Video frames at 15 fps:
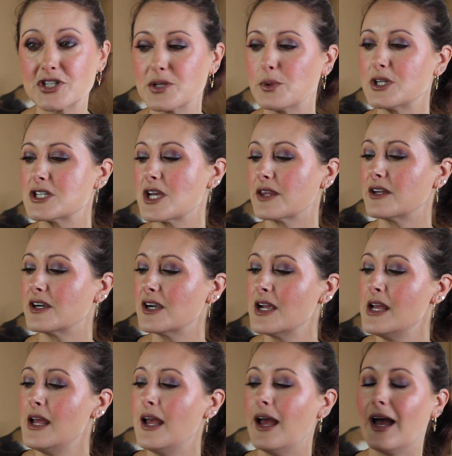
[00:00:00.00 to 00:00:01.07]
to each other,
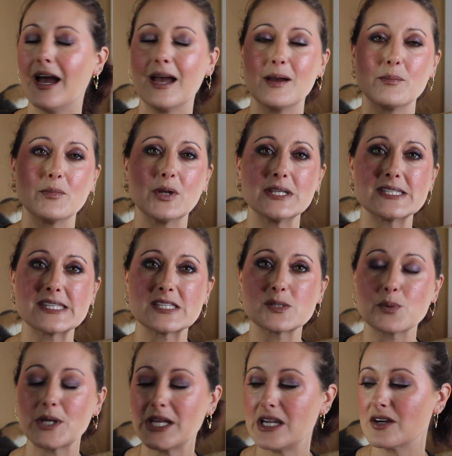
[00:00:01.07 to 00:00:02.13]
um, is this
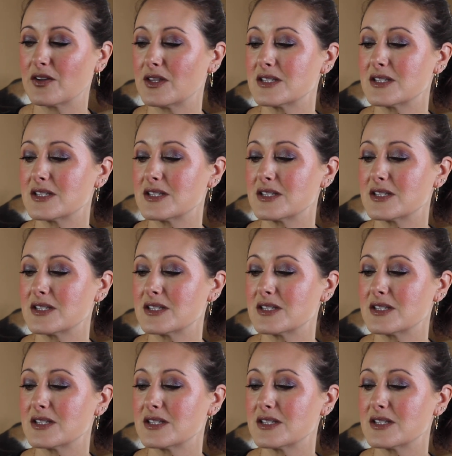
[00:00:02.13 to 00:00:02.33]
one here.